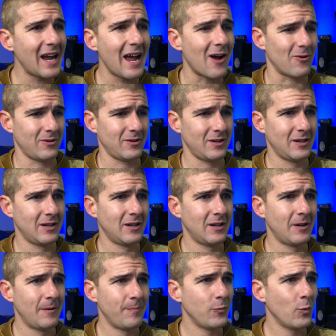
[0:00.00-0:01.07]
out.
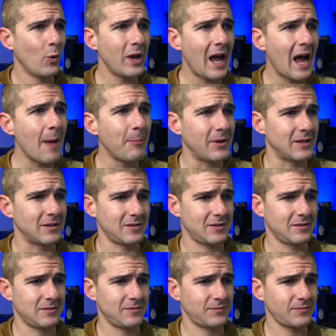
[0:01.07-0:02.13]
What happens?
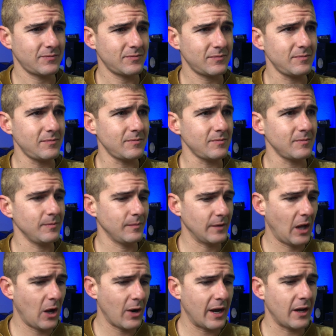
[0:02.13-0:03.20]

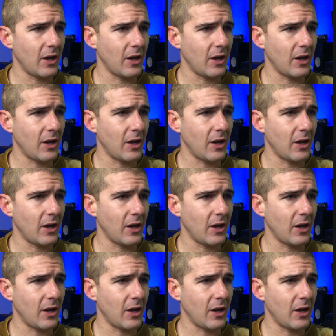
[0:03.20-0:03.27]
All right,